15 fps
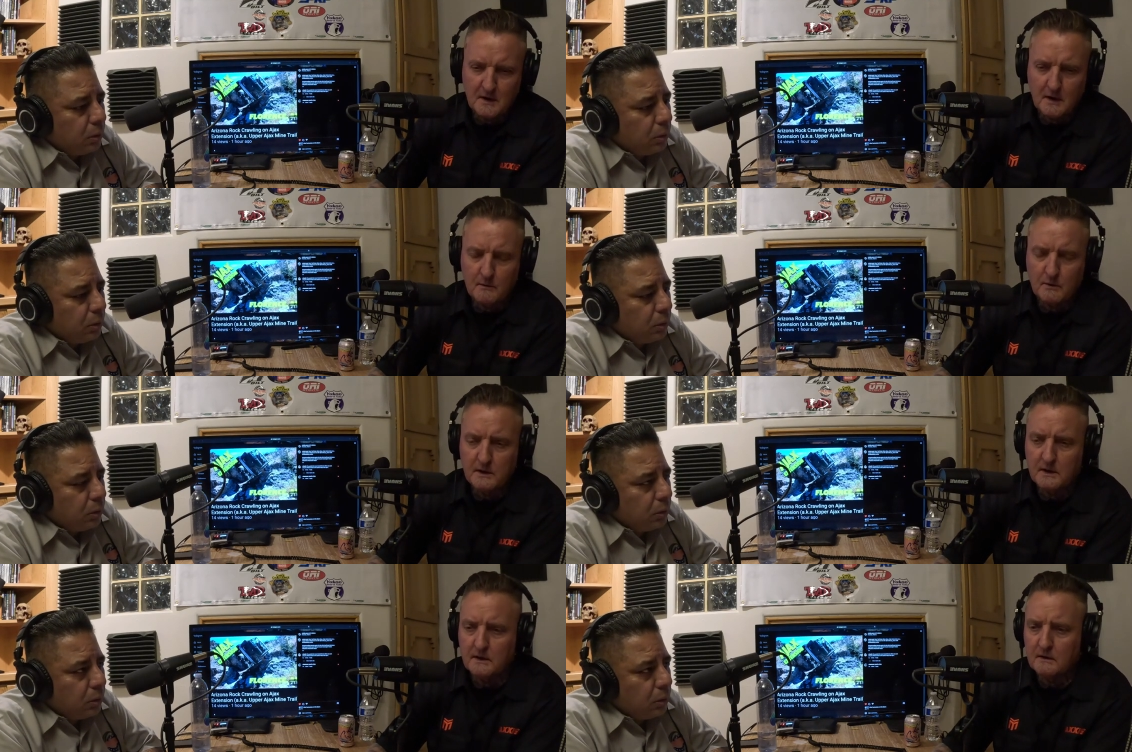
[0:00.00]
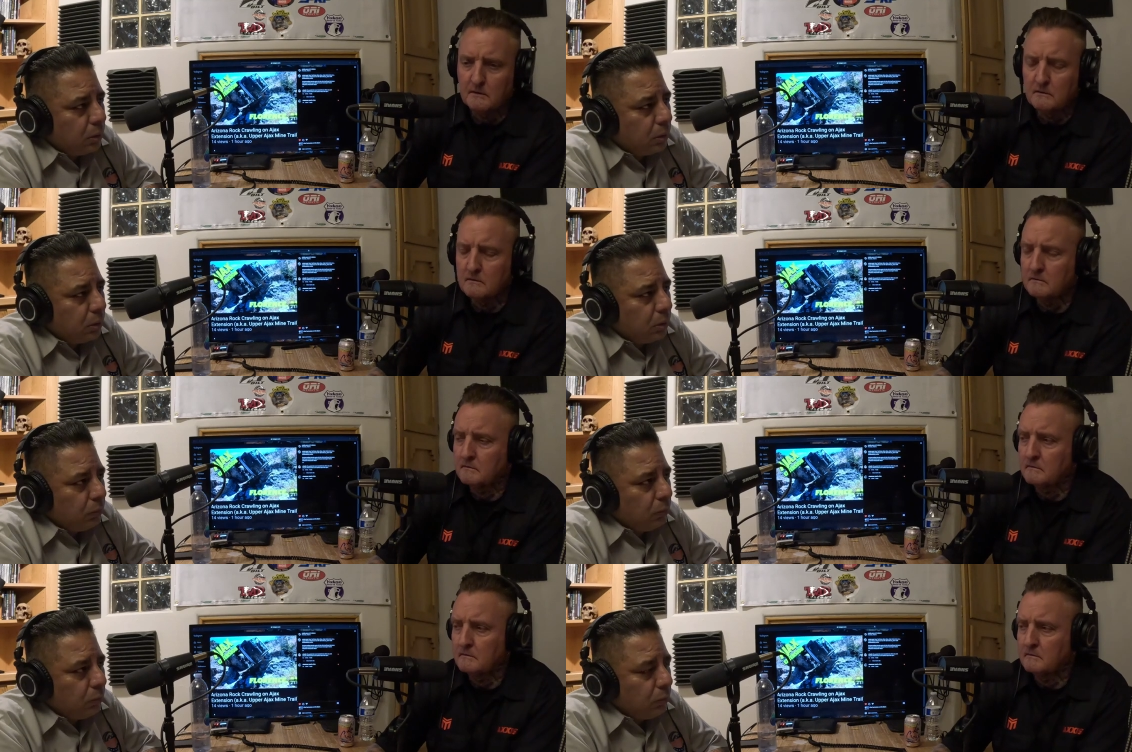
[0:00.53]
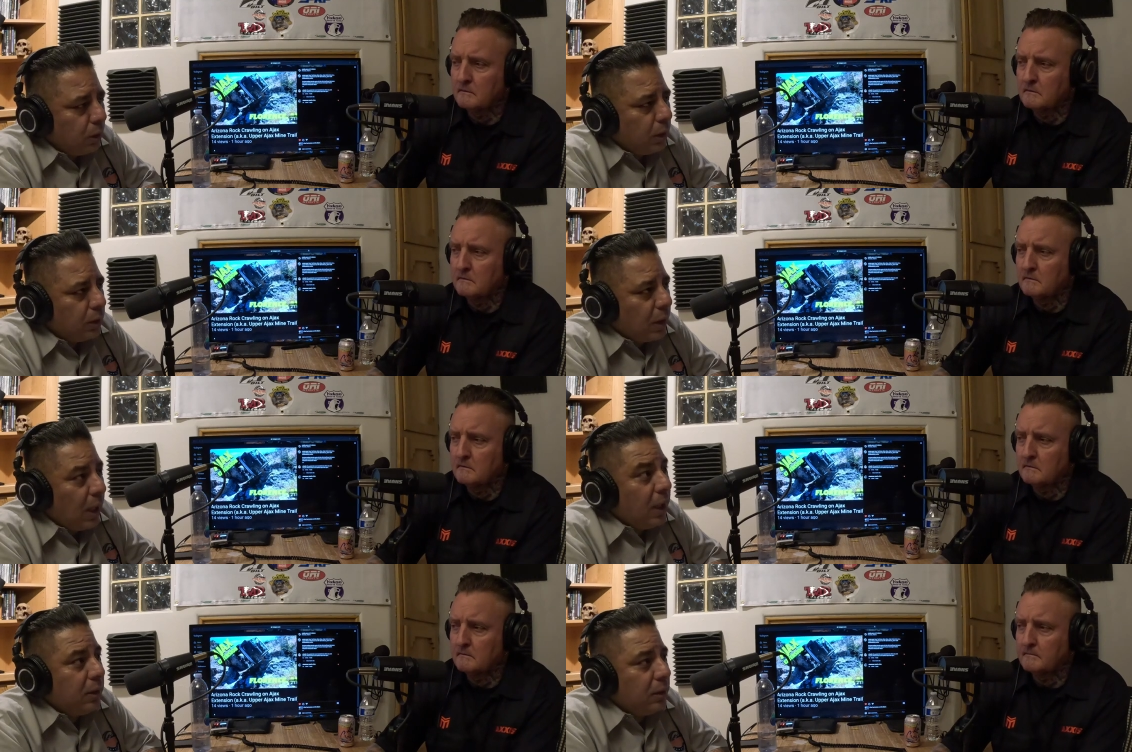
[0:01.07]
Speaker 1: Highway to Hell.
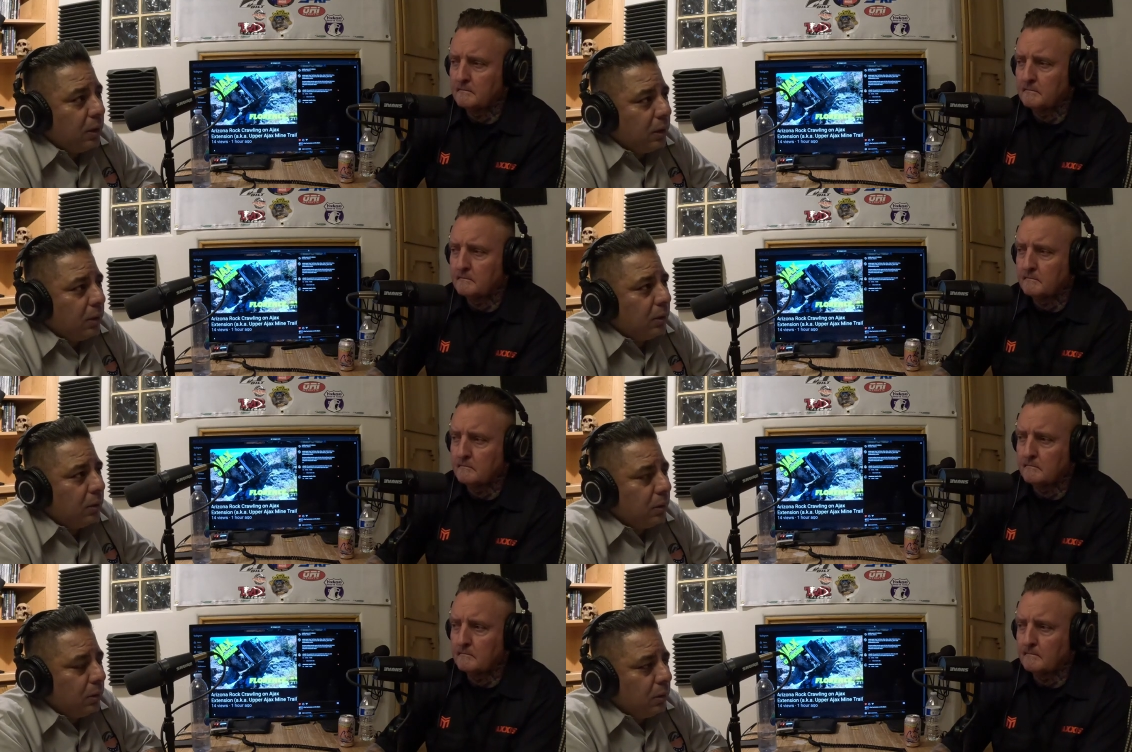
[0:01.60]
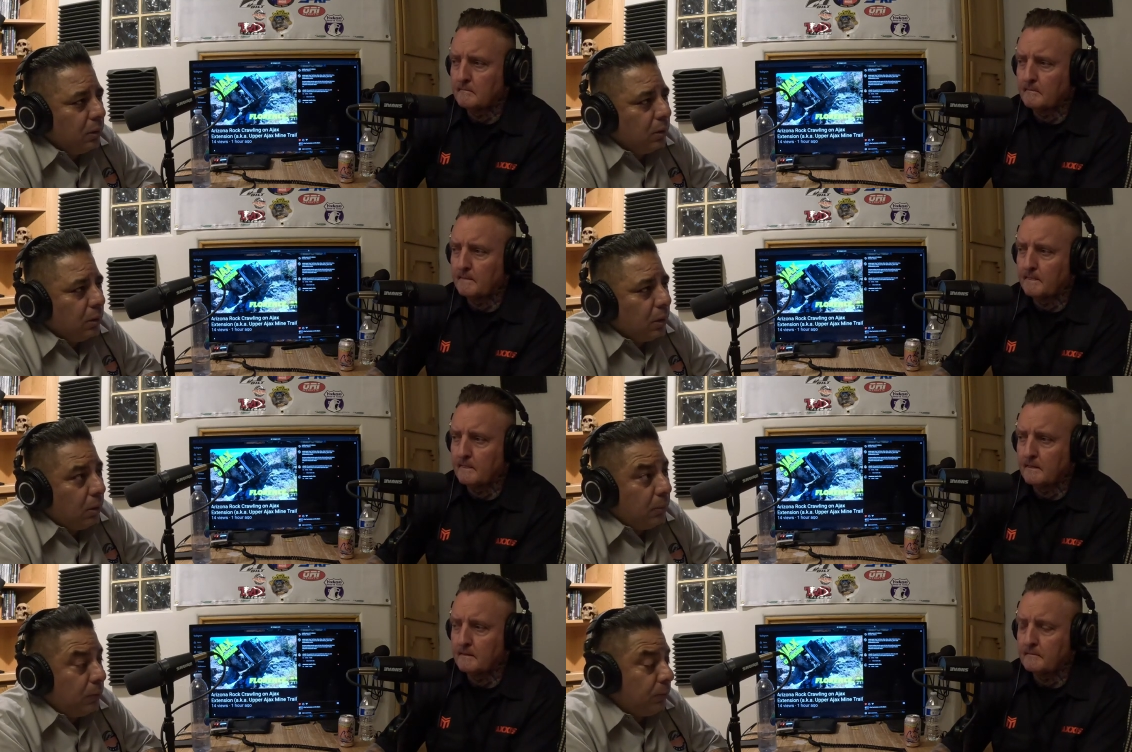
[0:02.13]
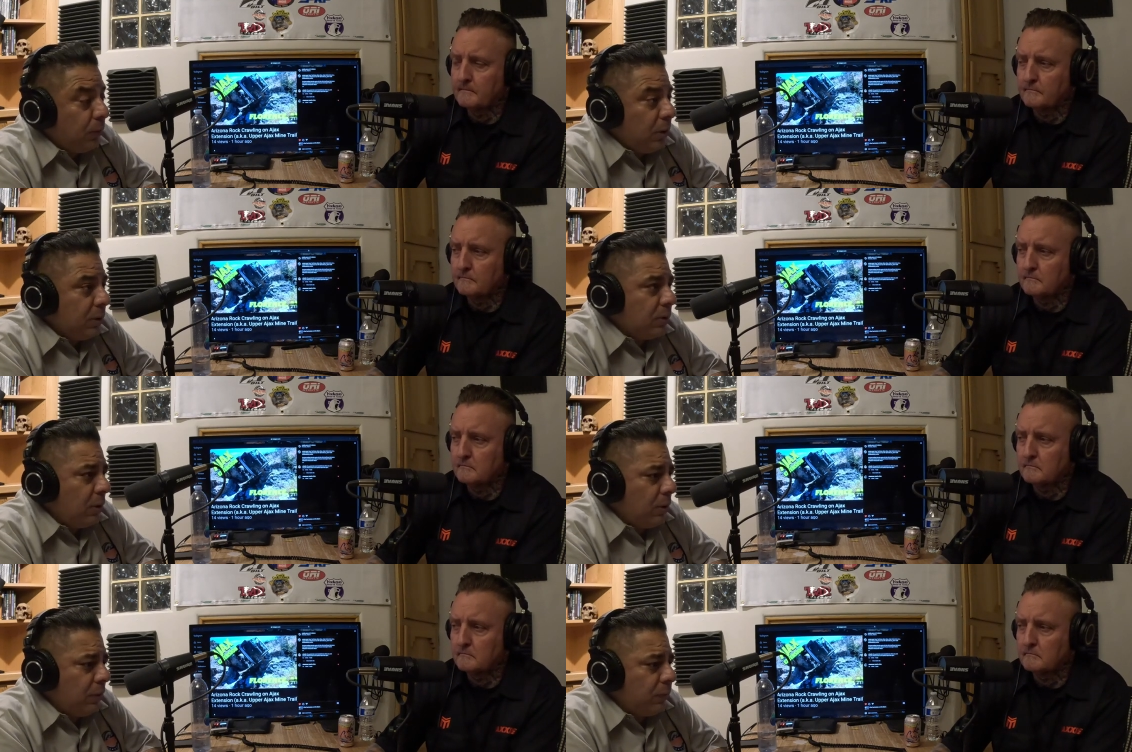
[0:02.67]
Speaker 2: Right, that needed. I mean, for
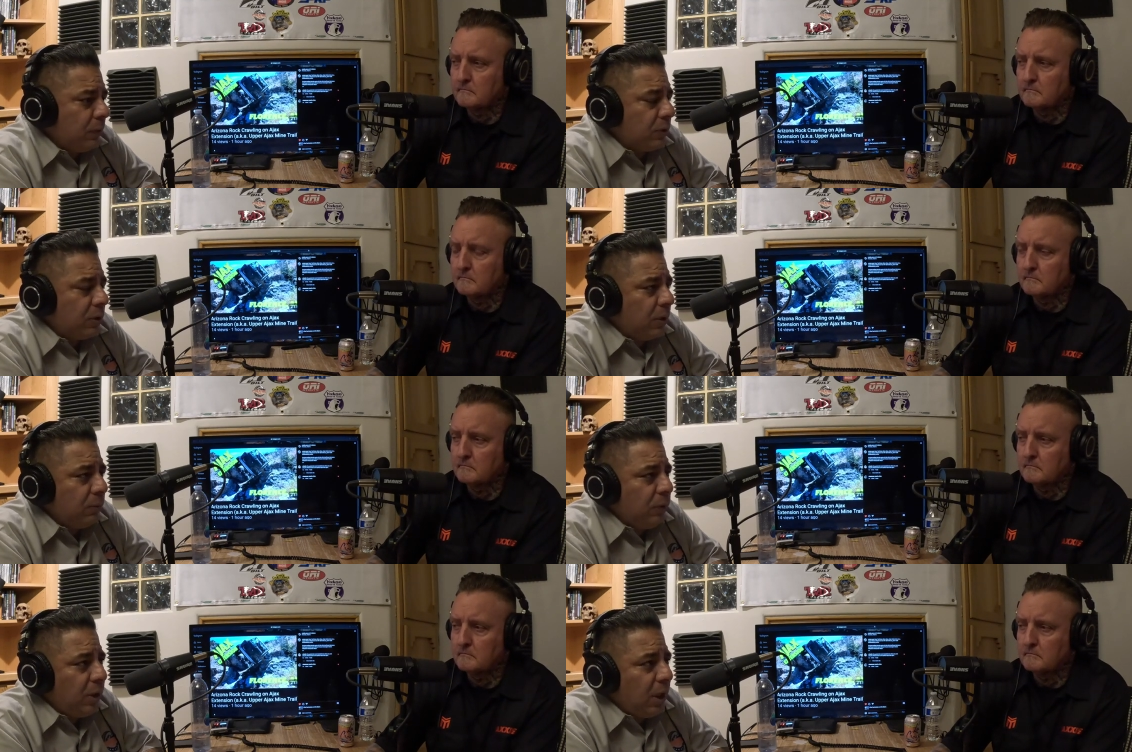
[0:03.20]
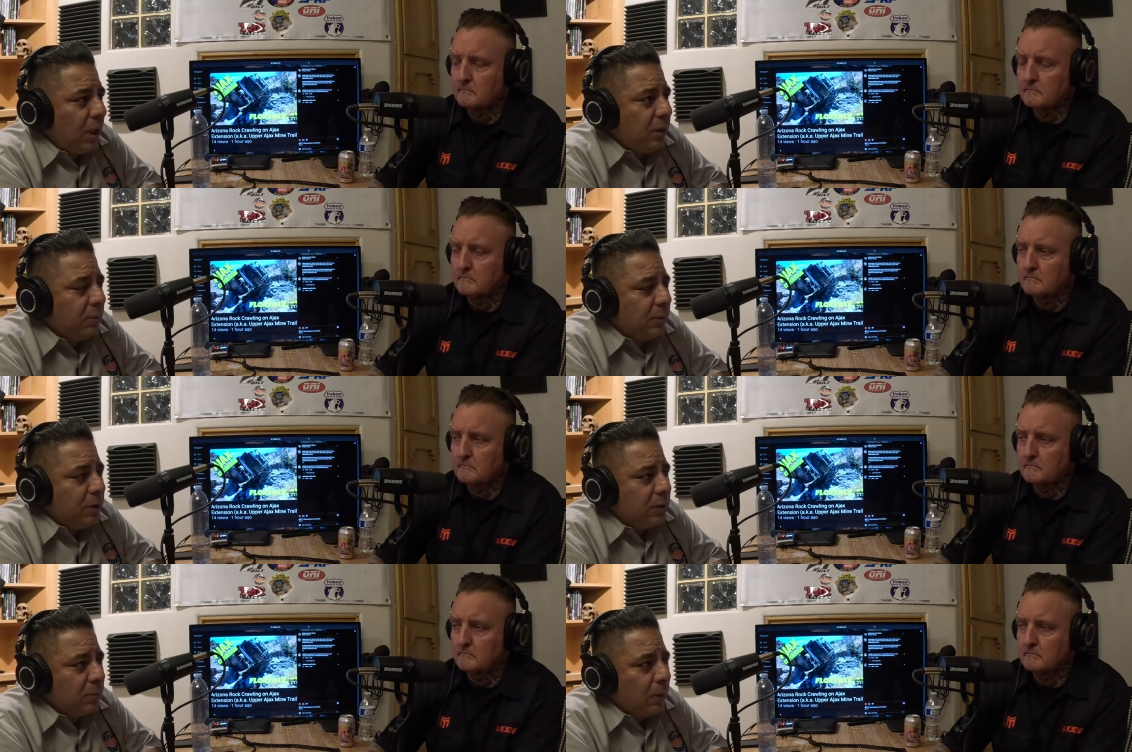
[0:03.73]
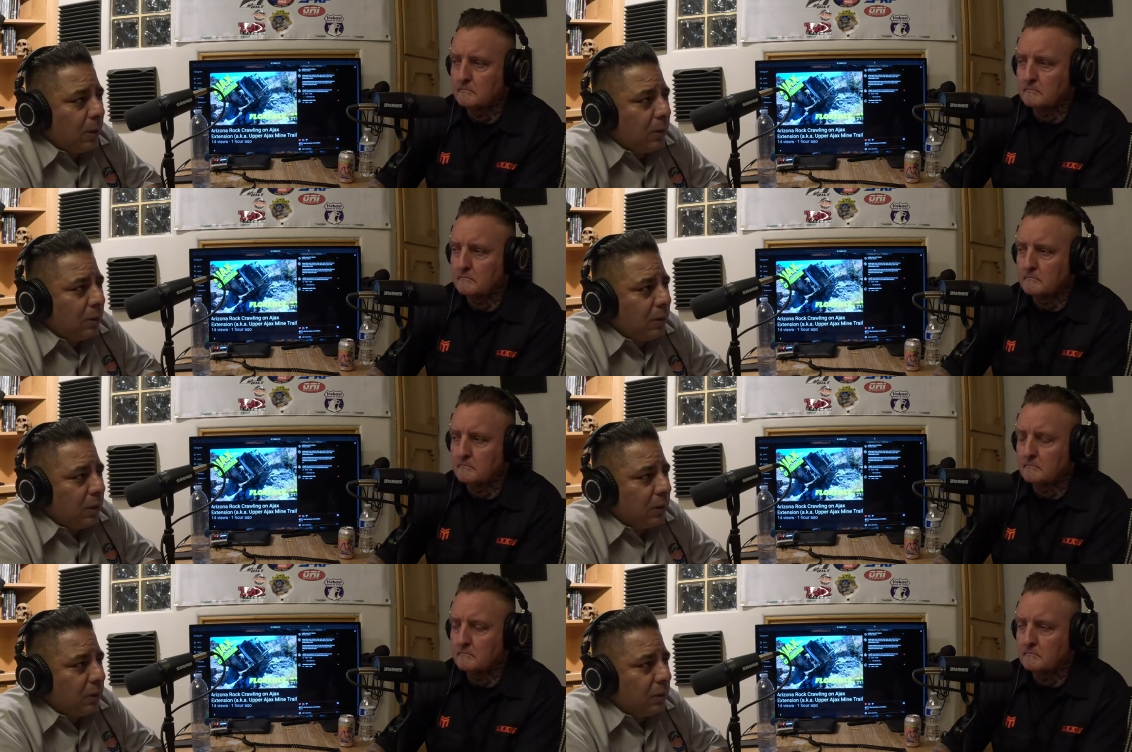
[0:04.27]
us, our first time, we had to be
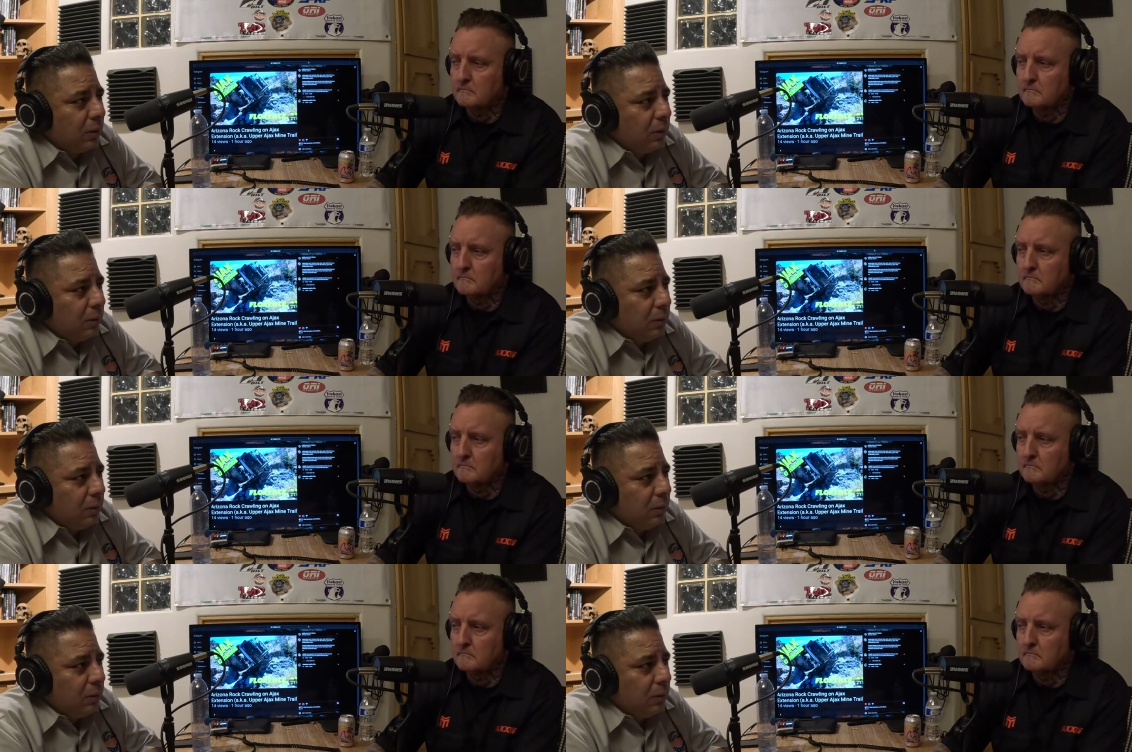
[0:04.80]
spotted. Like,